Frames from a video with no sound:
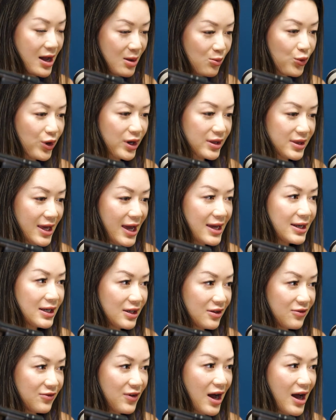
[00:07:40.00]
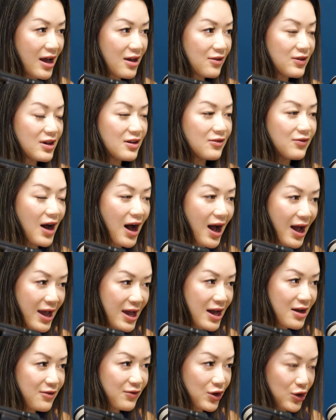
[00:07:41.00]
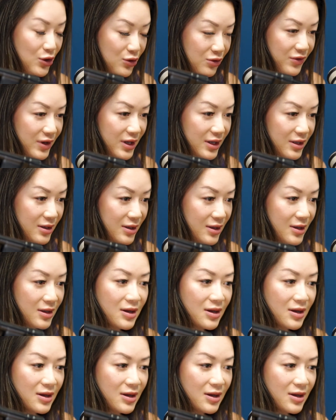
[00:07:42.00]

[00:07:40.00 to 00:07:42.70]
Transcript: I'm wearing the N95, if I have COVID,